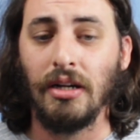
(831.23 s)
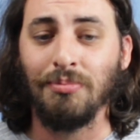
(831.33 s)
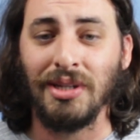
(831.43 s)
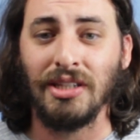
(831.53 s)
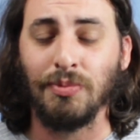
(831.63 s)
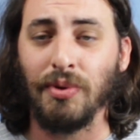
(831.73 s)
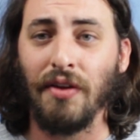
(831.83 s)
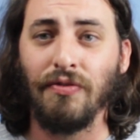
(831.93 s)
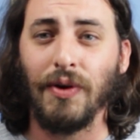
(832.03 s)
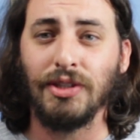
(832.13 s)
Because
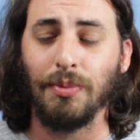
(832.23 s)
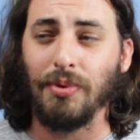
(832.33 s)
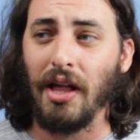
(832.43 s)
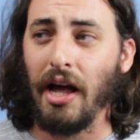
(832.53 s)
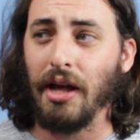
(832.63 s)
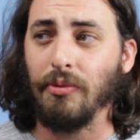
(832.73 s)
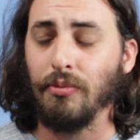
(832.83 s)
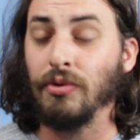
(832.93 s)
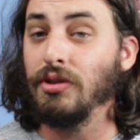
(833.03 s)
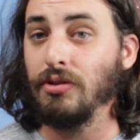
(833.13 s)
Blood Fresh Supply,
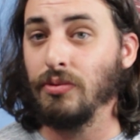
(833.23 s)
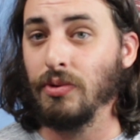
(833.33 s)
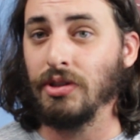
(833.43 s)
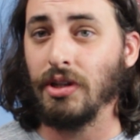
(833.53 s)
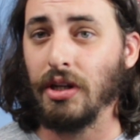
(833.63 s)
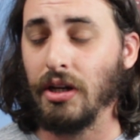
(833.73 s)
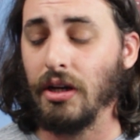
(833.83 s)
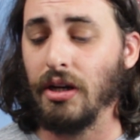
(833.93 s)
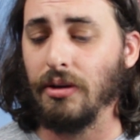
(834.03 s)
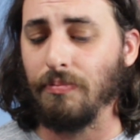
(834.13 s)
which was
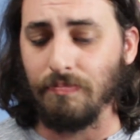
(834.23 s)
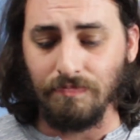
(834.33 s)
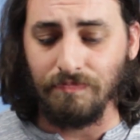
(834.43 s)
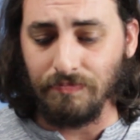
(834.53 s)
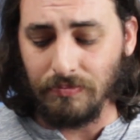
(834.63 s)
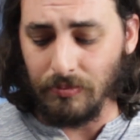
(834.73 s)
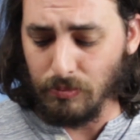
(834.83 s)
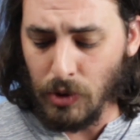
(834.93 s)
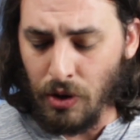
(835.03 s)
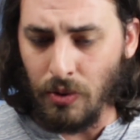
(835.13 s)
a
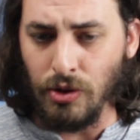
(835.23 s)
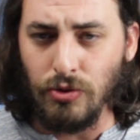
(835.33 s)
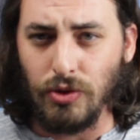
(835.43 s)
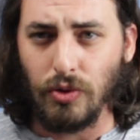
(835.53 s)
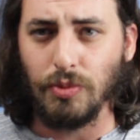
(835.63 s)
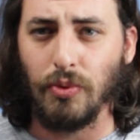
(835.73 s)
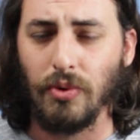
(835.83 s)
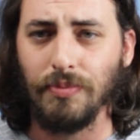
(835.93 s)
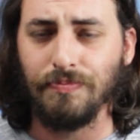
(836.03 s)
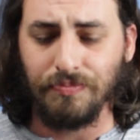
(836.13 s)
new source
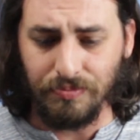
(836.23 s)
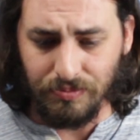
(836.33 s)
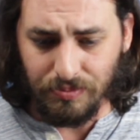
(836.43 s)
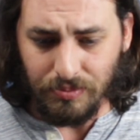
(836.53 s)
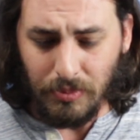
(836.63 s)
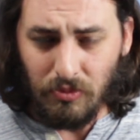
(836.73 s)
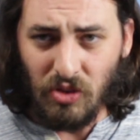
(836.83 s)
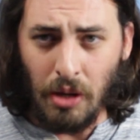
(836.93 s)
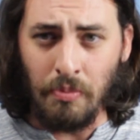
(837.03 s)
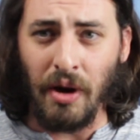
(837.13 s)
port
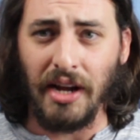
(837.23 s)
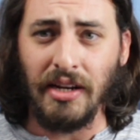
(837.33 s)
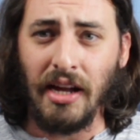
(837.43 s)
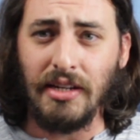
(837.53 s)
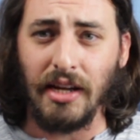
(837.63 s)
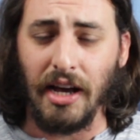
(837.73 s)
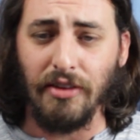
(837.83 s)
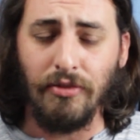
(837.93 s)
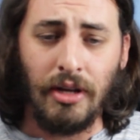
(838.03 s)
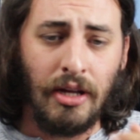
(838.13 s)
by Night Dive,